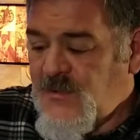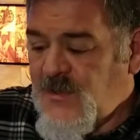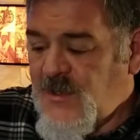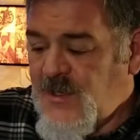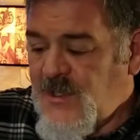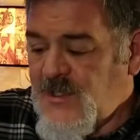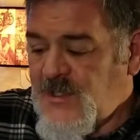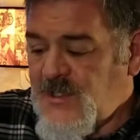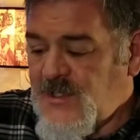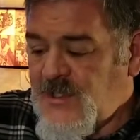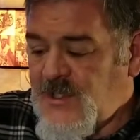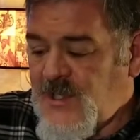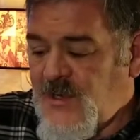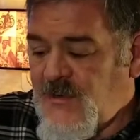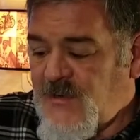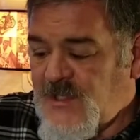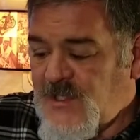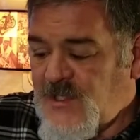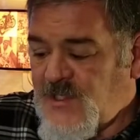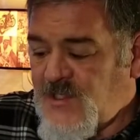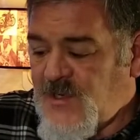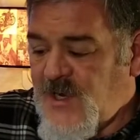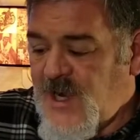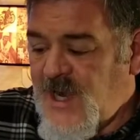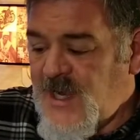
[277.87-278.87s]
So it's
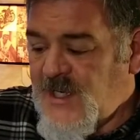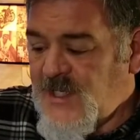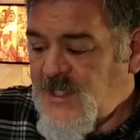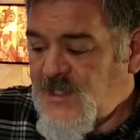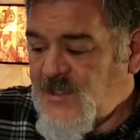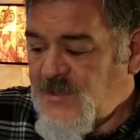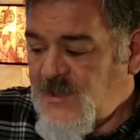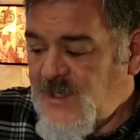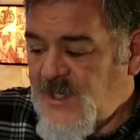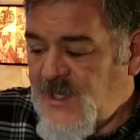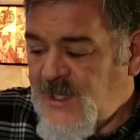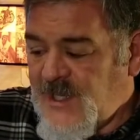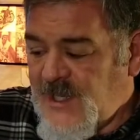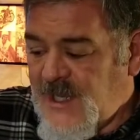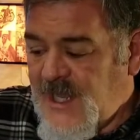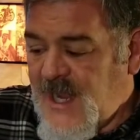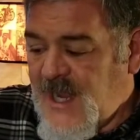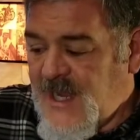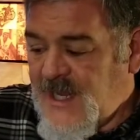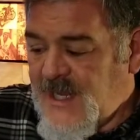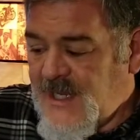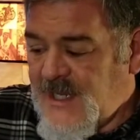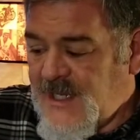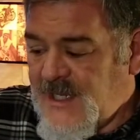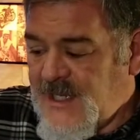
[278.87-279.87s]
trying to treat it like
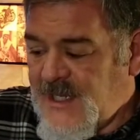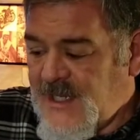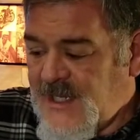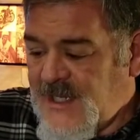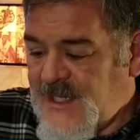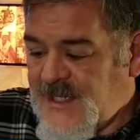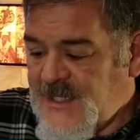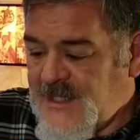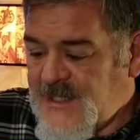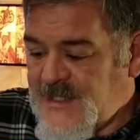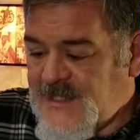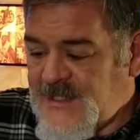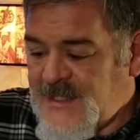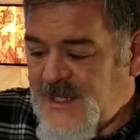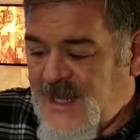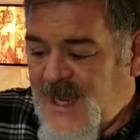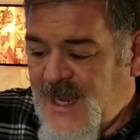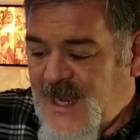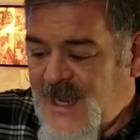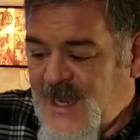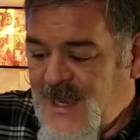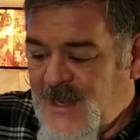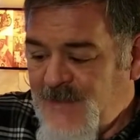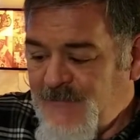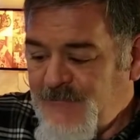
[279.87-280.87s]
it is
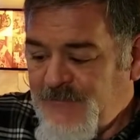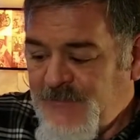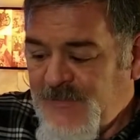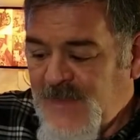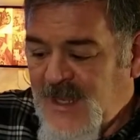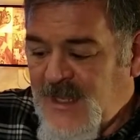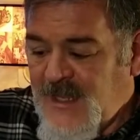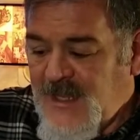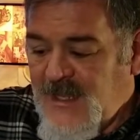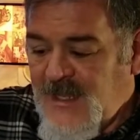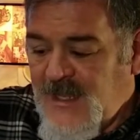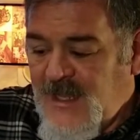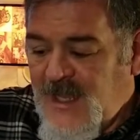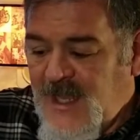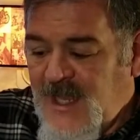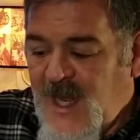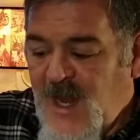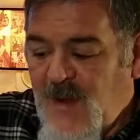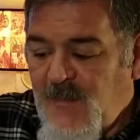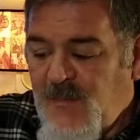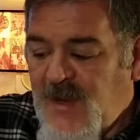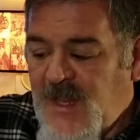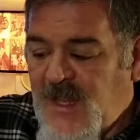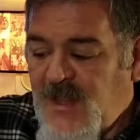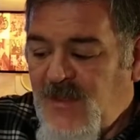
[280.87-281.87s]
an
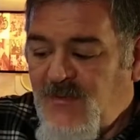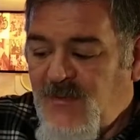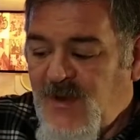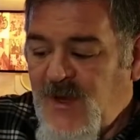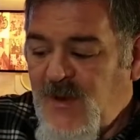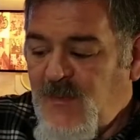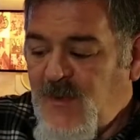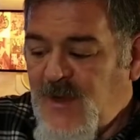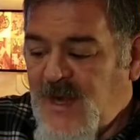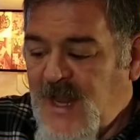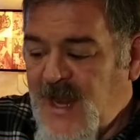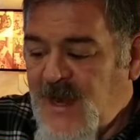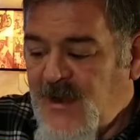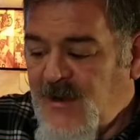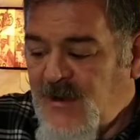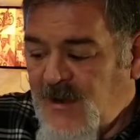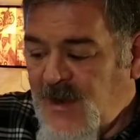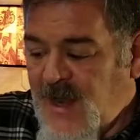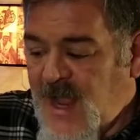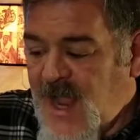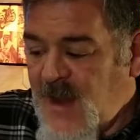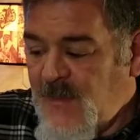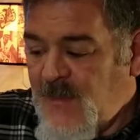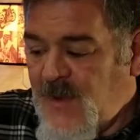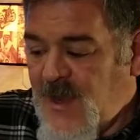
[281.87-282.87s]
MP3 player, an
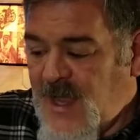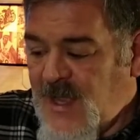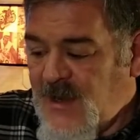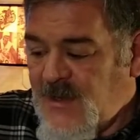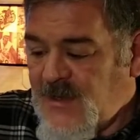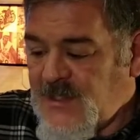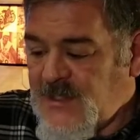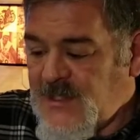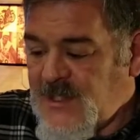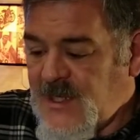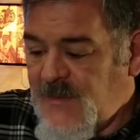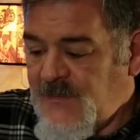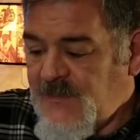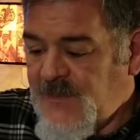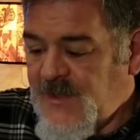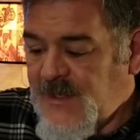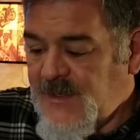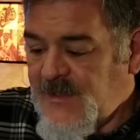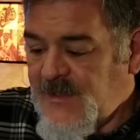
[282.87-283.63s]
iPod or something.